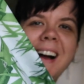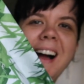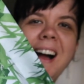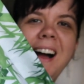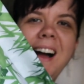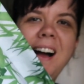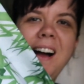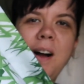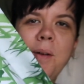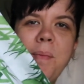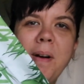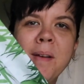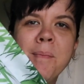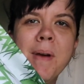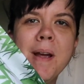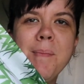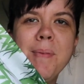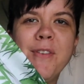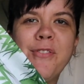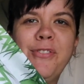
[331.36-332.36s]
It
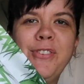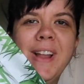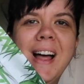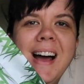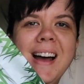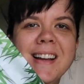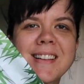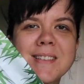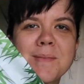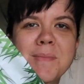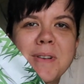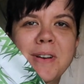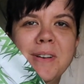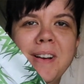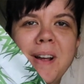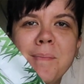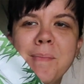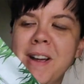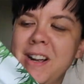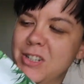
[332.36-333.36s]
might be flies, I'm
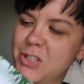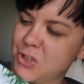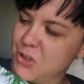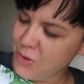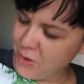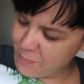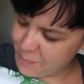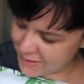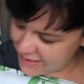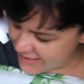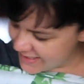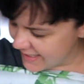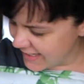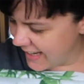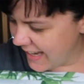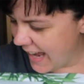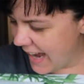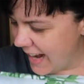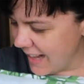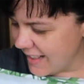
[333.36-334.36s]
not sure, but it's a
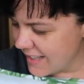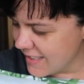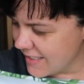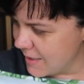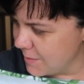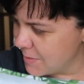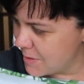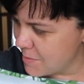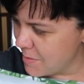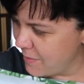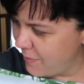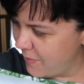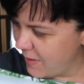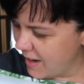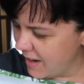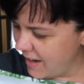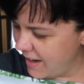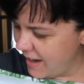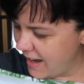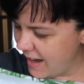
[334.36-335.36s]
cat that seems to be
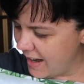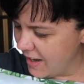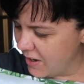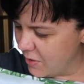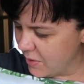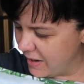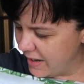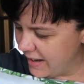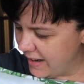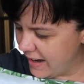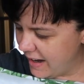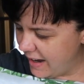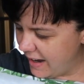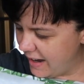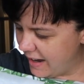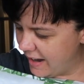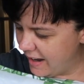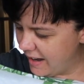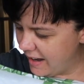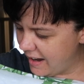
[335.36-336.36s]
very angry
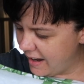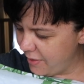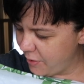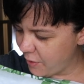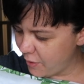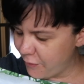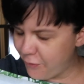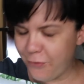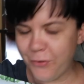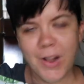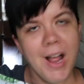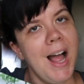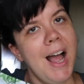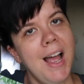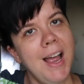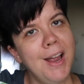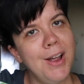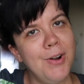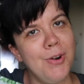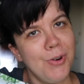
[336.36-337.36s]
at either a
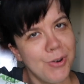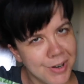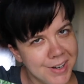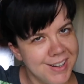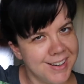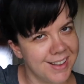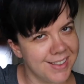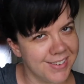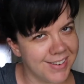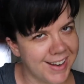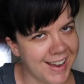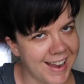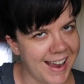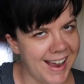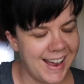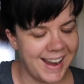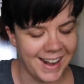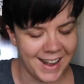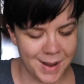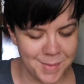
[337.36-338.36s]
fly or another
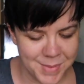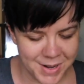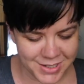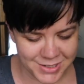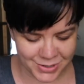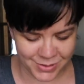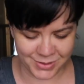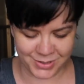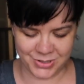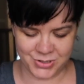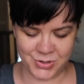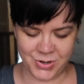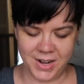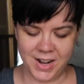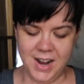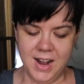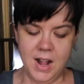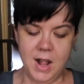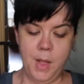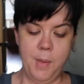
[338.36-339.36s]
cat. I'm not totally
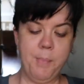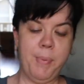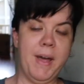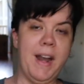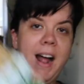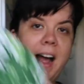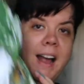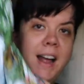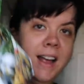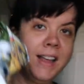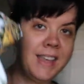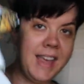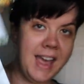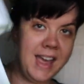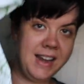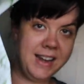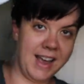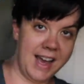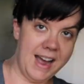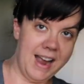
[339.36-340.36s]
sure. But
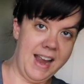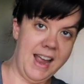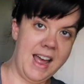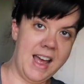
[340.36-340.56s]
again, I